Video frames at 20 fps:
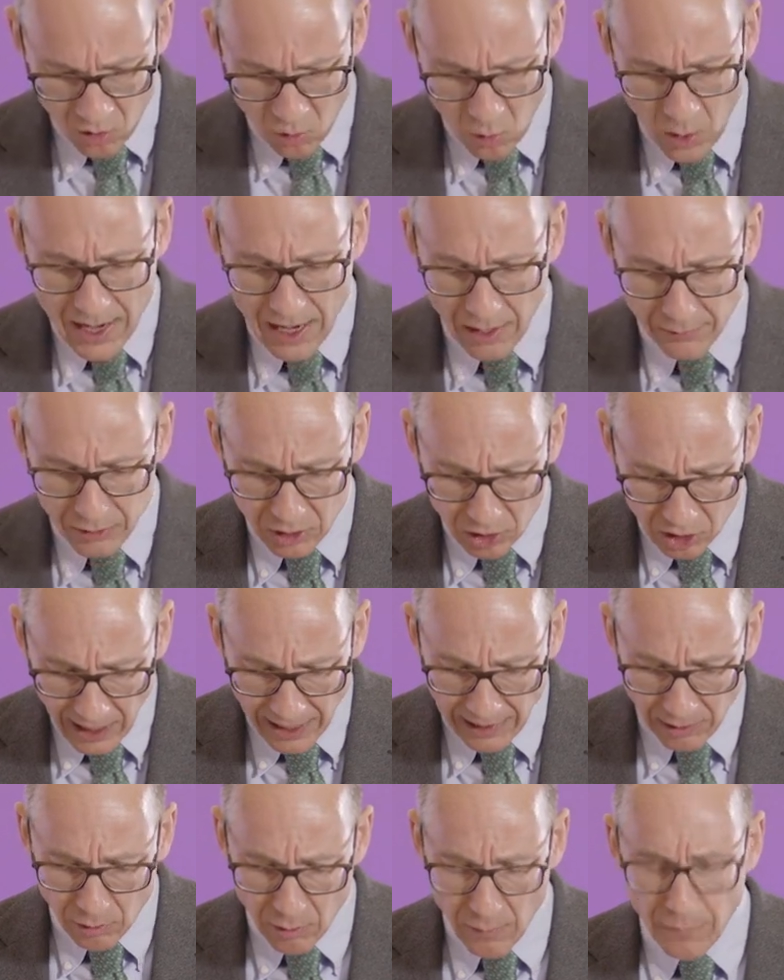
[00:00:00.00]
we have
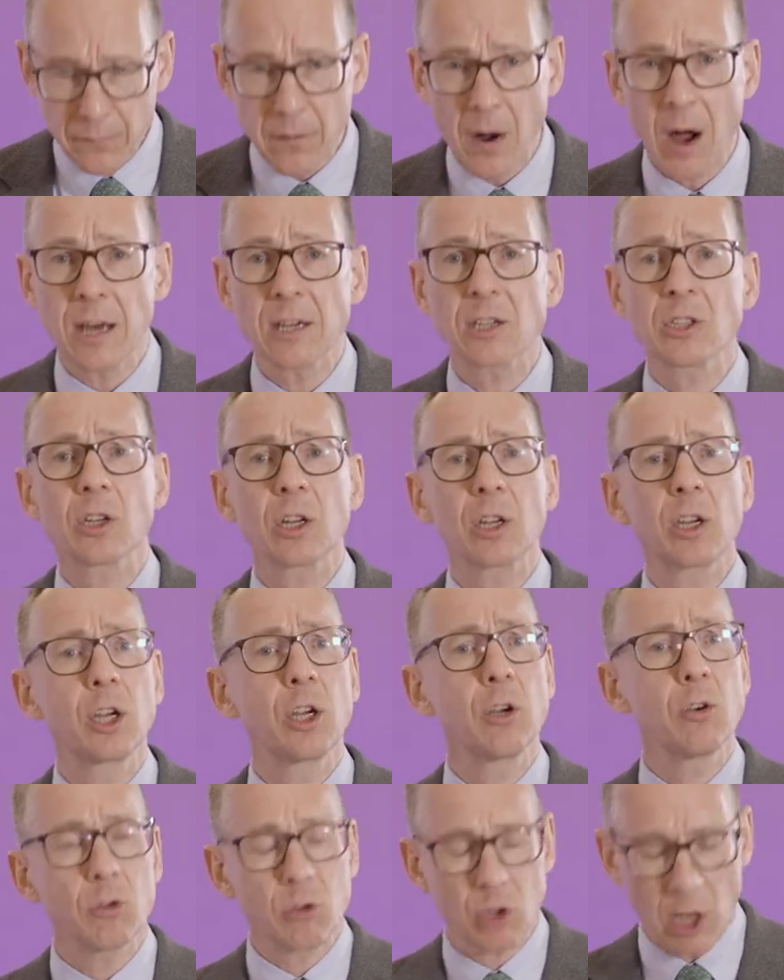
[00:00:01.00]
sacrificed
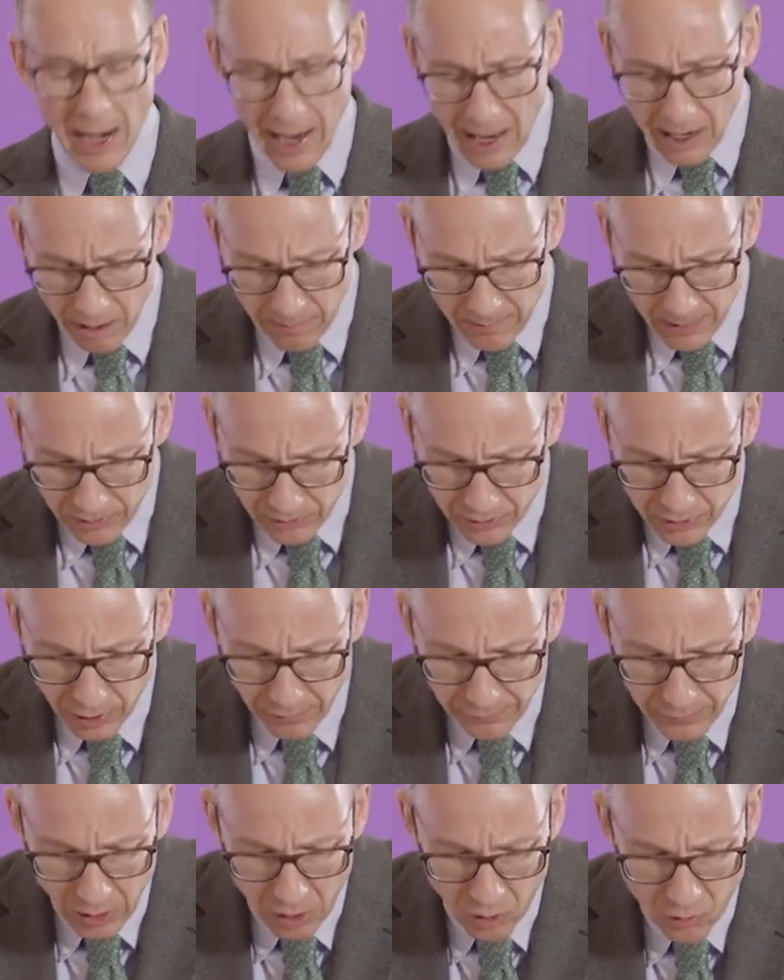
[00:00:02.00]
huge elements
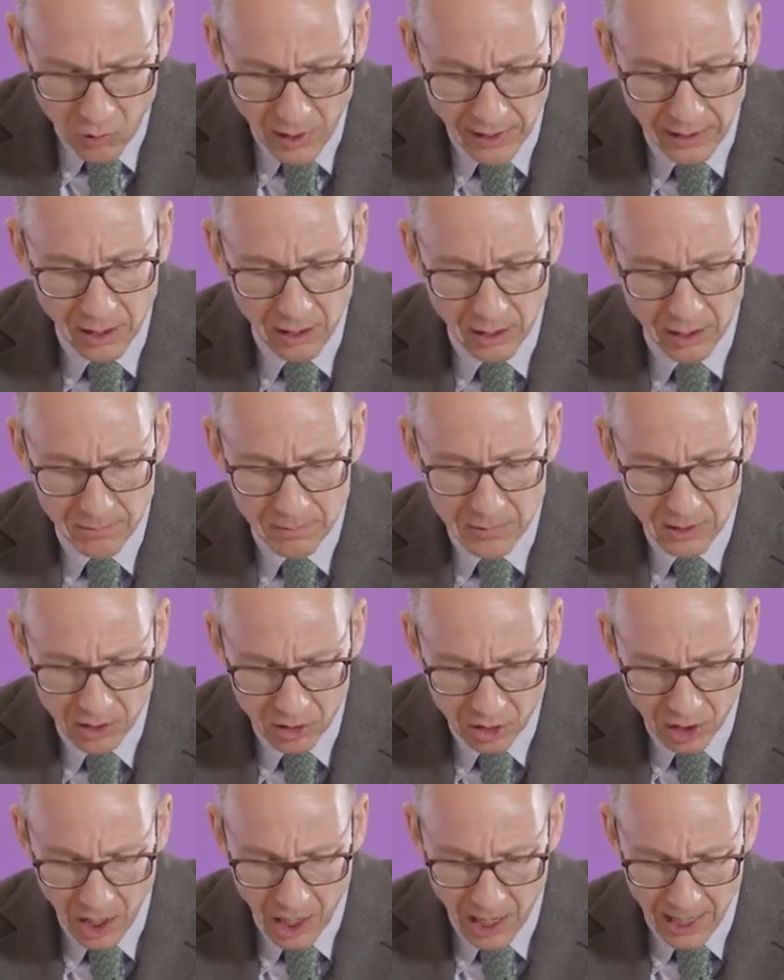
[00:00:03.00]
of curriculum
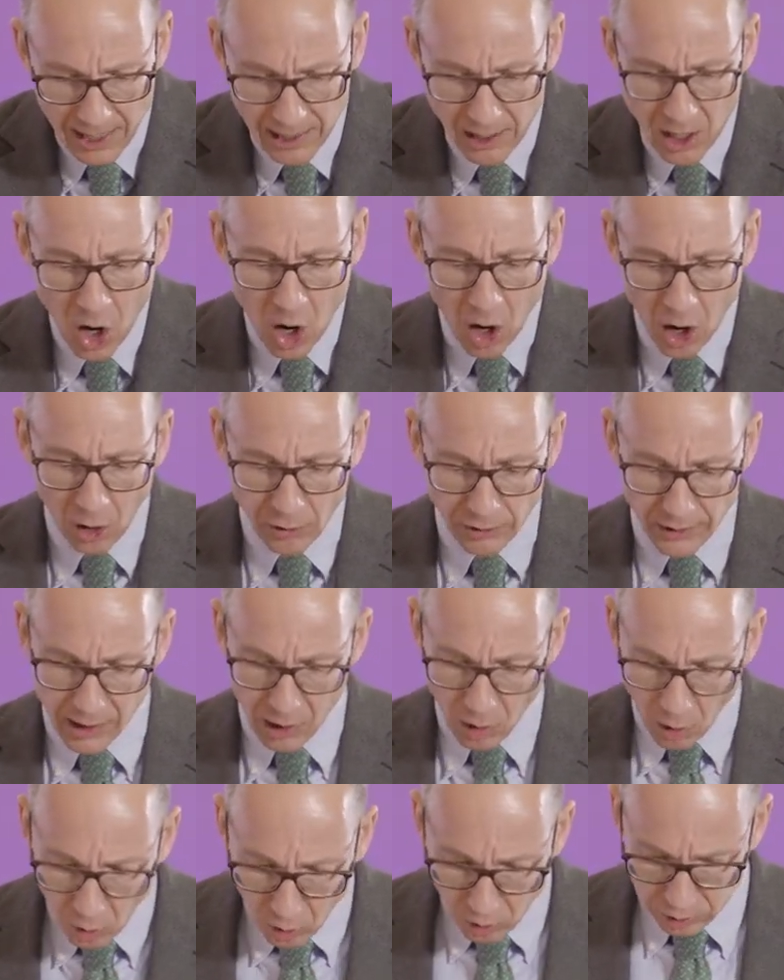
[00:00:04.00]
design on the
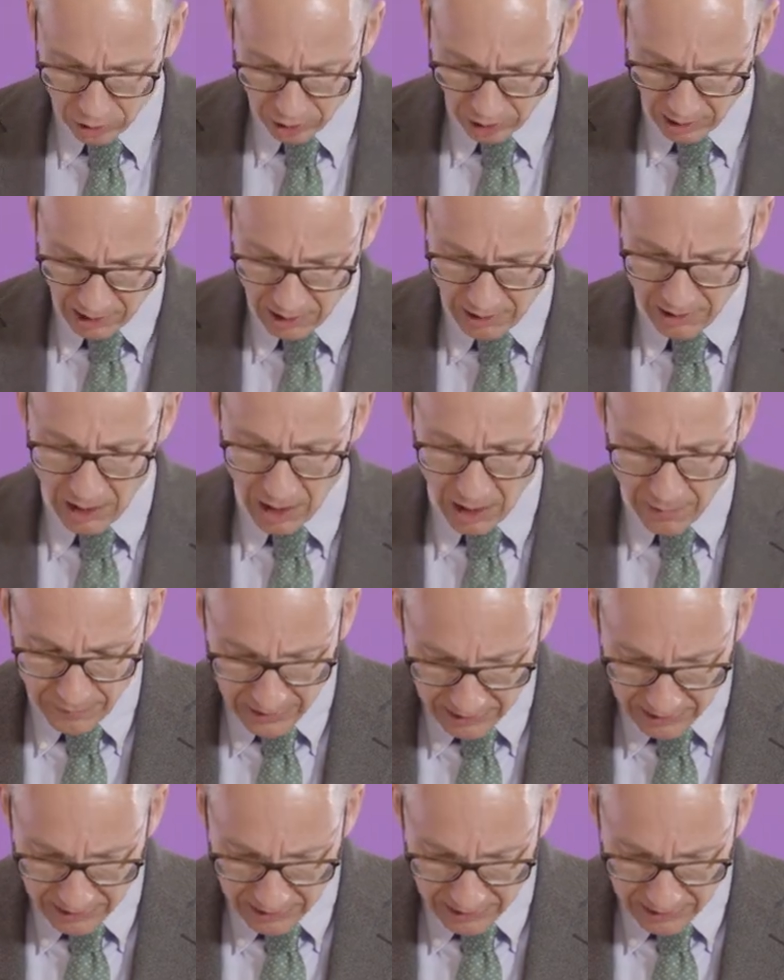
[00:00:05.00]
altar of